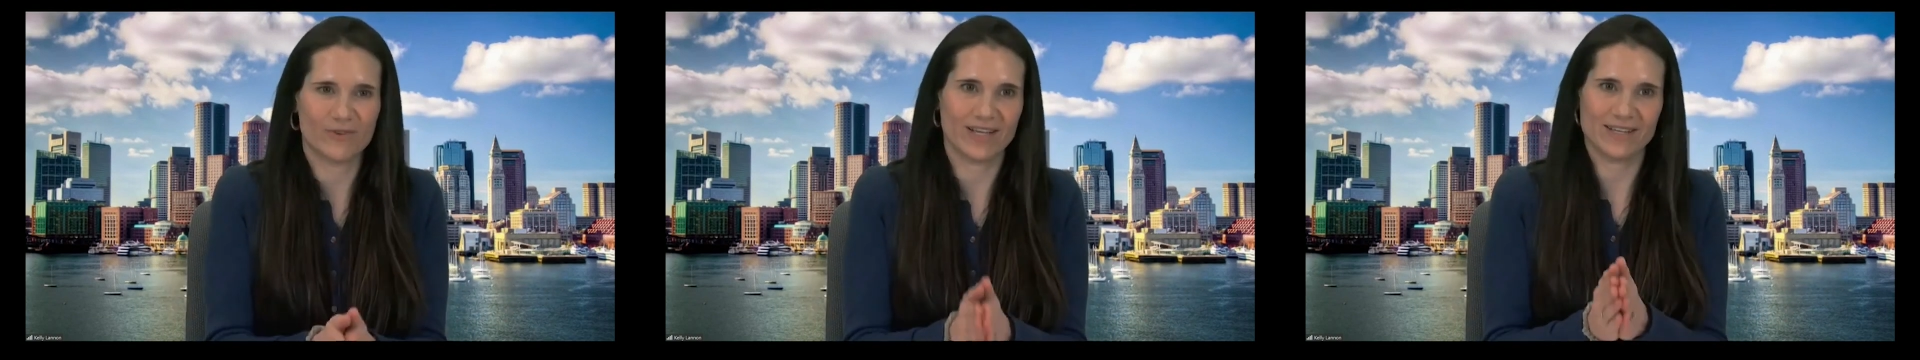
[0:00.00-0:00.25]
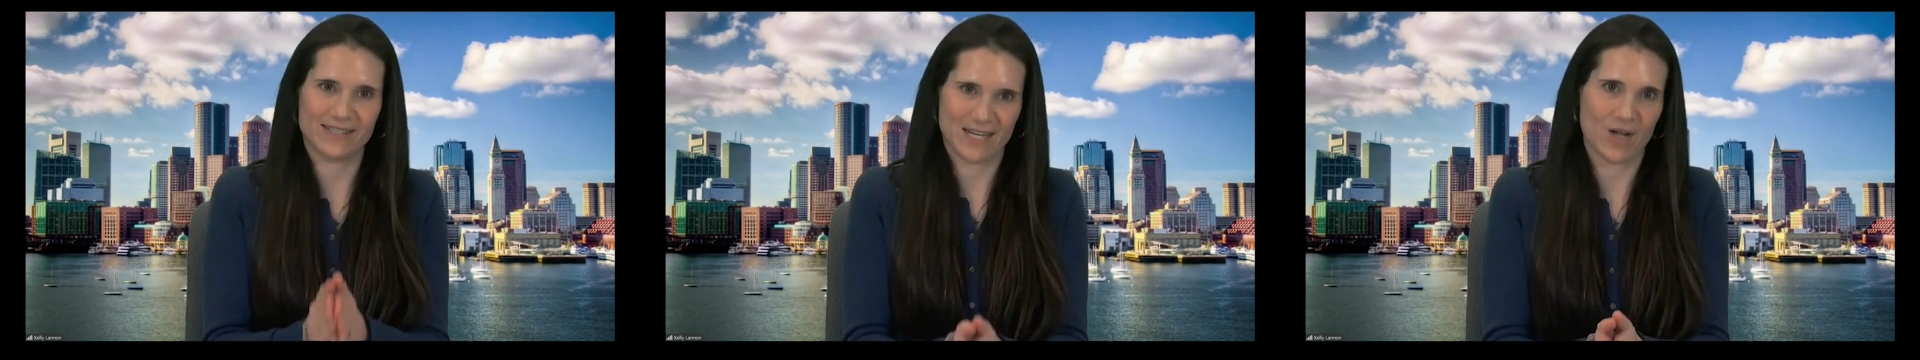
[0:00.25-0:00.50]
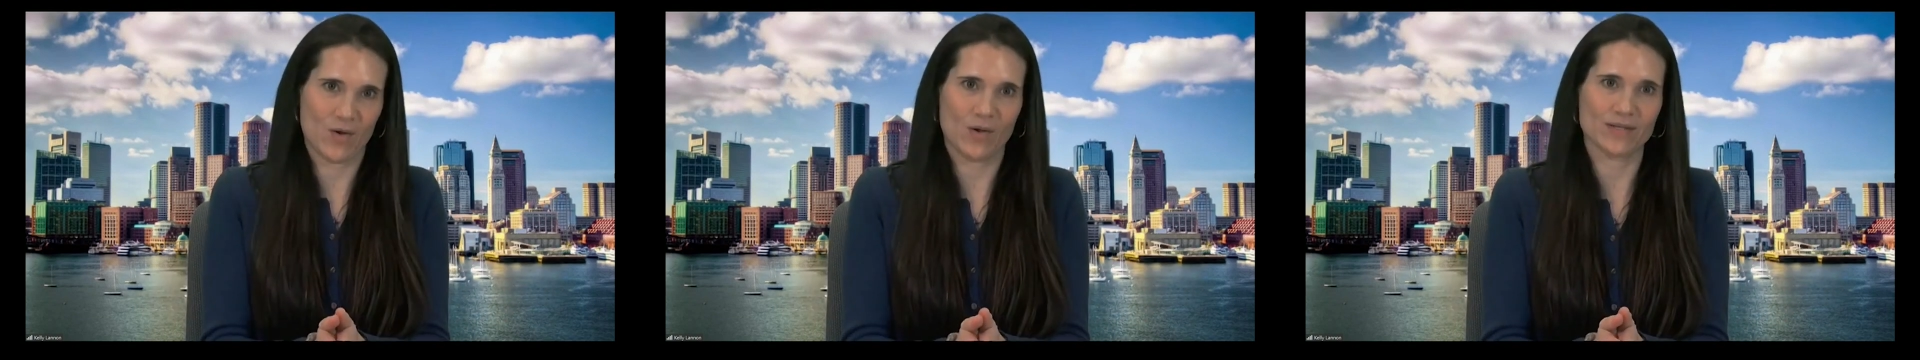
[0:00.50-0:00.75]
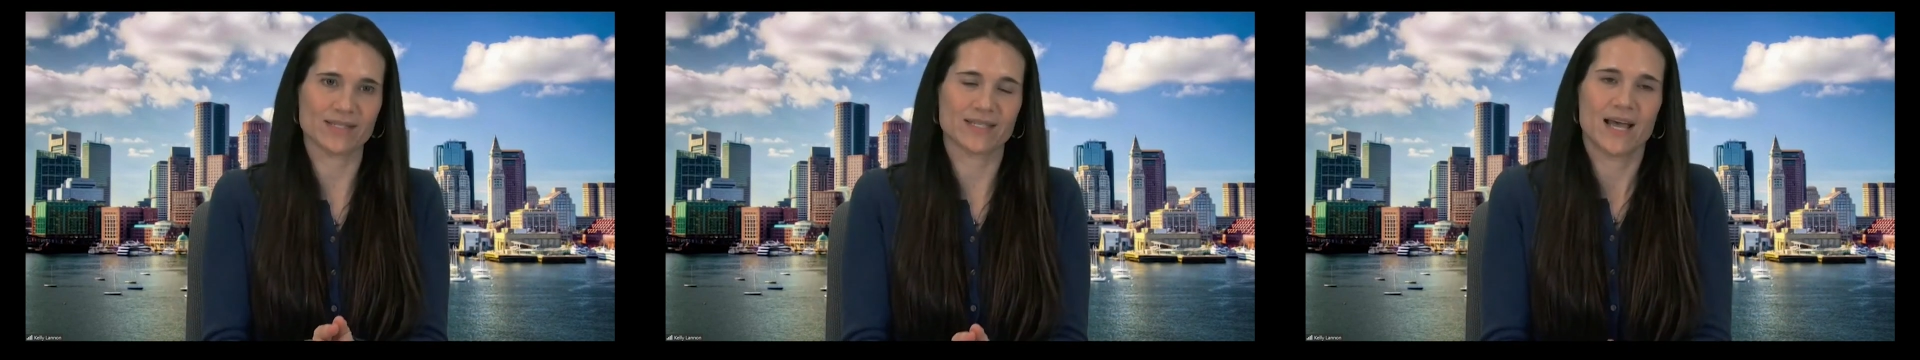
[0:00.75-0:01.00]
realistic
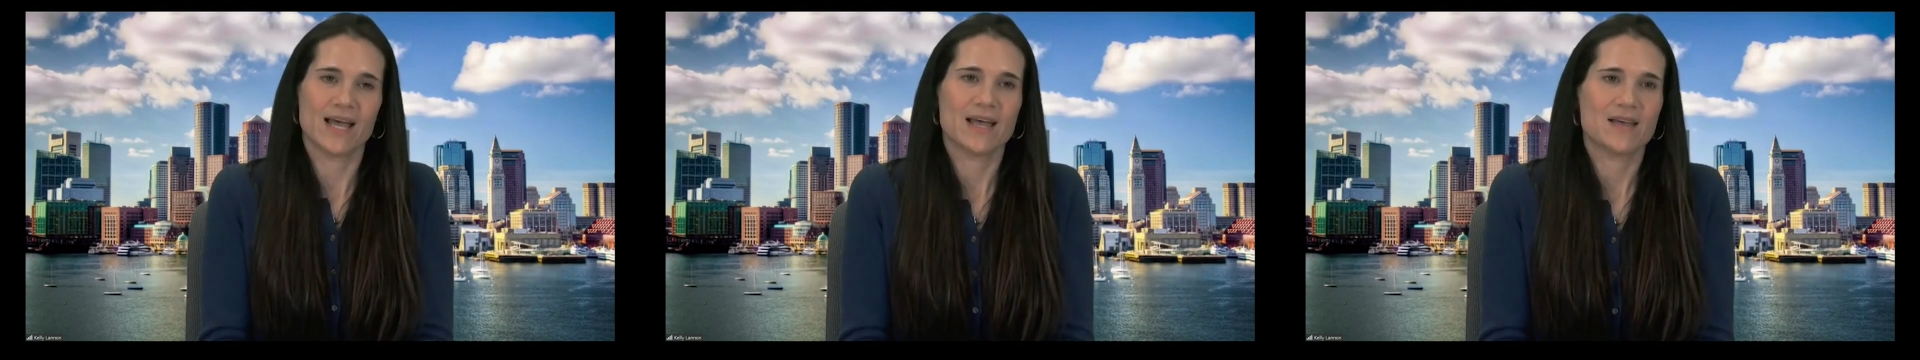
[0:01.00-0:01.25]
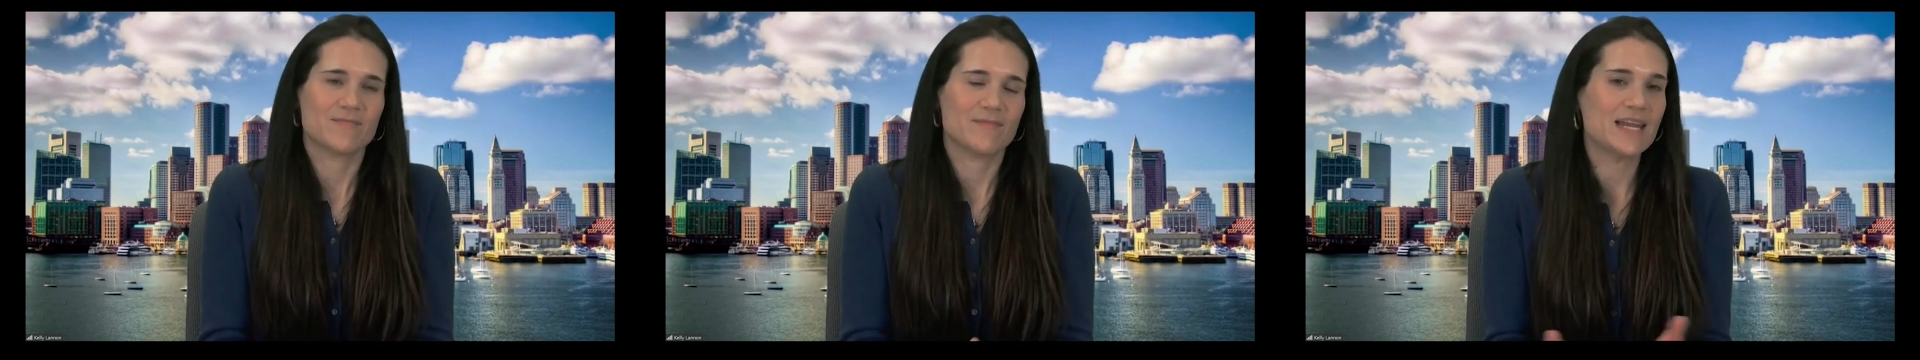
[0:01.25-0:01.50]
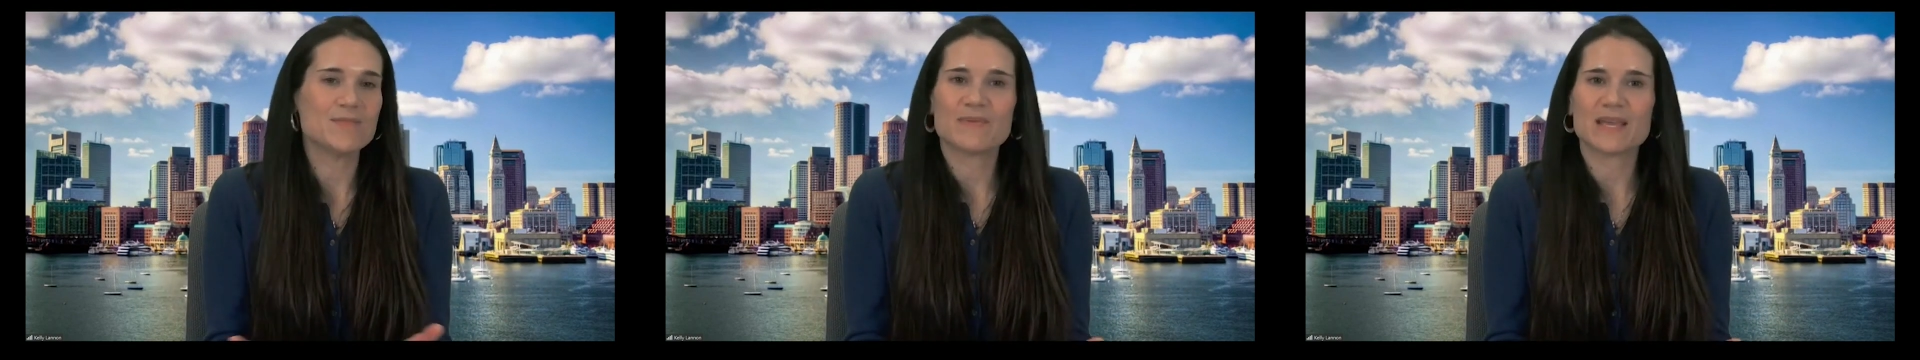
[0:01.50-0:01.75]
goals. Many